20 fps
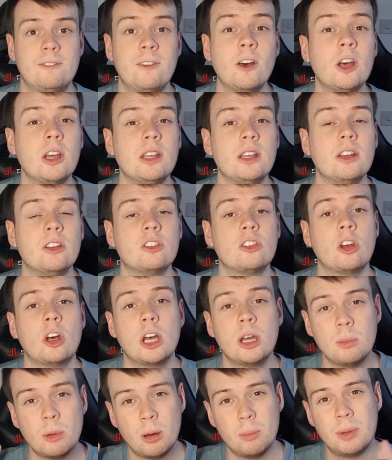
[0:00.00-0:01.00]
30 years
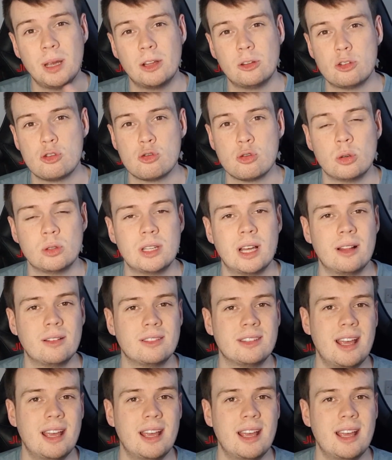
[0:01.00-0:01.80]
time, I'd be able to draw down